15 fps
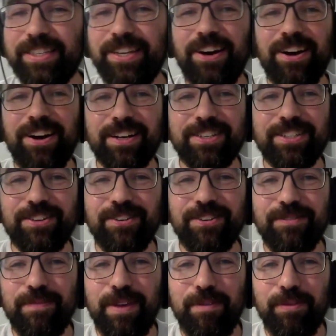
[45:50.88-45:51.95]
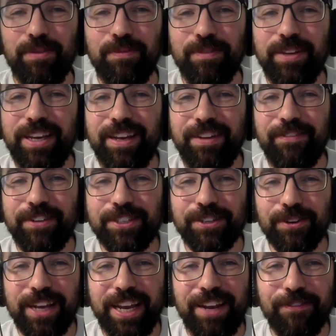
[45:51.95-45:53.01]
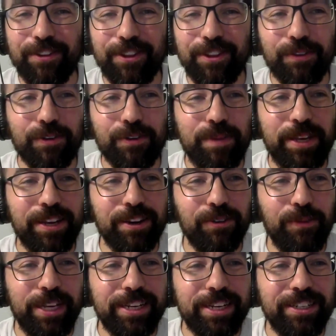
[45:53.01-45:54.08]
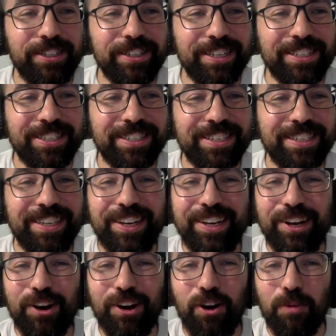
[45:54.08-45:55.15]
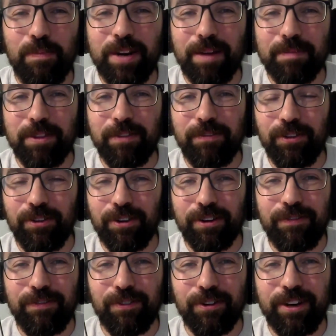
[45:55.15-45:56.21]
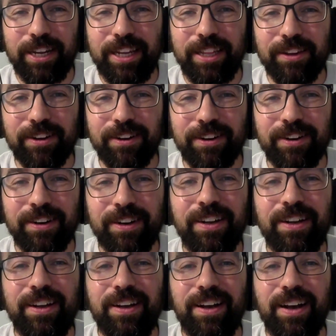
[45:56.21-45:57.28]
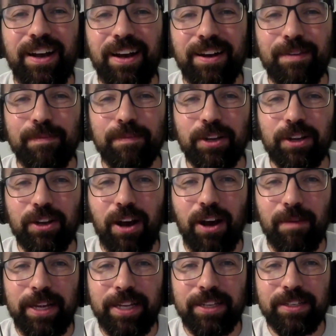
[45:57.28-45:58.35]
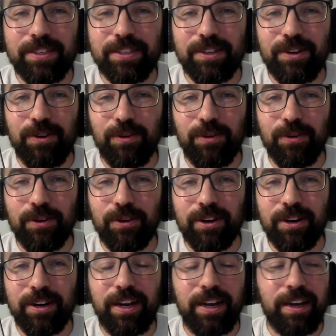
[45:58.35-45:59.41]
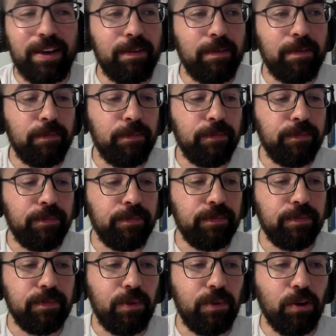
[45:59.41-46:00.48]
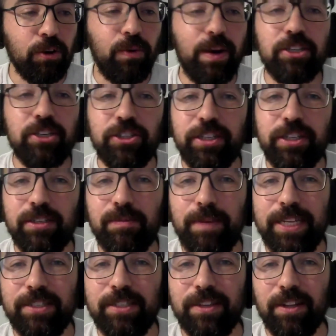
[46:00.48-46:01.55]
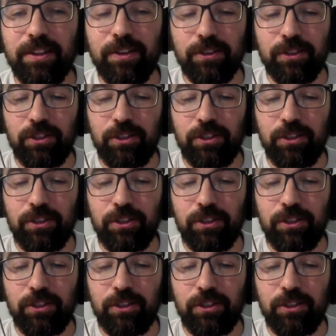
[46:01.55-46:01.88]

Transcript: and talk. So maybe if it's okay for the group here, we could just open up the floor for either comments or questions based on